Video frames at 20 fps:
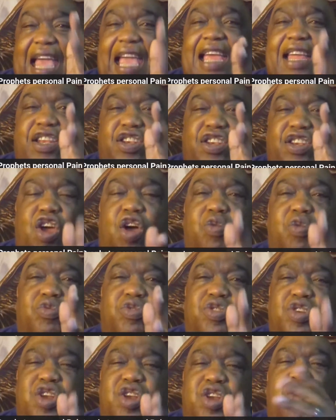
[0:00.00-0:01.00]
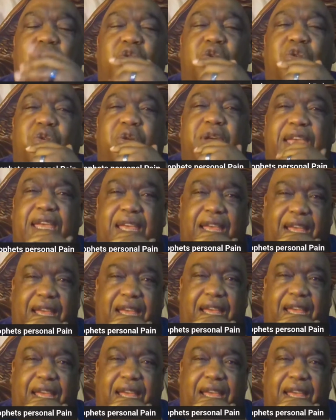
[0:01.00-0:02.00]
They don't know who
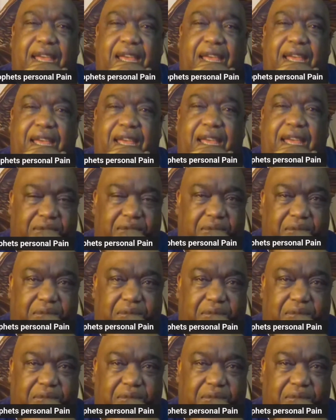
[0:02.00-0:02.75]
he is,